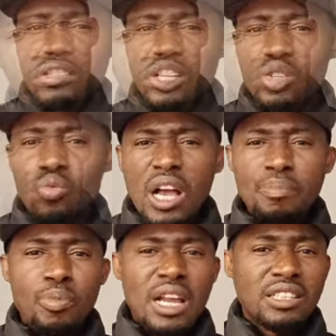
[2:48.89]
The reason why
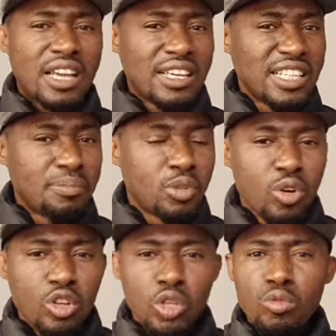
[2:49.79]
people are dying is
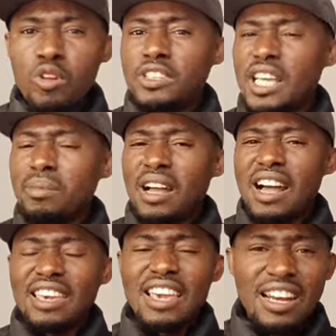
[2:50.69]
because some of them
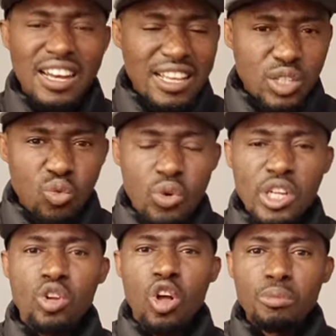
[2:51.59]
are careless
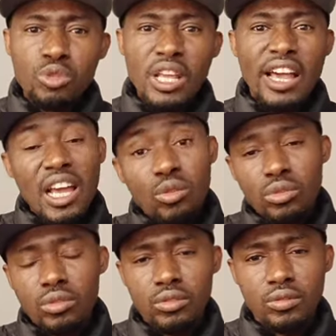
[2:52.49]
when it comes to their
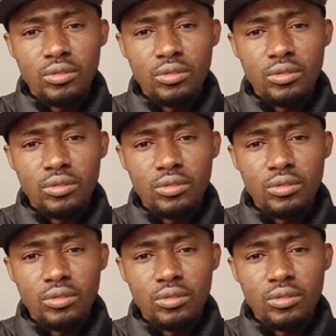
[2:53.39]
health.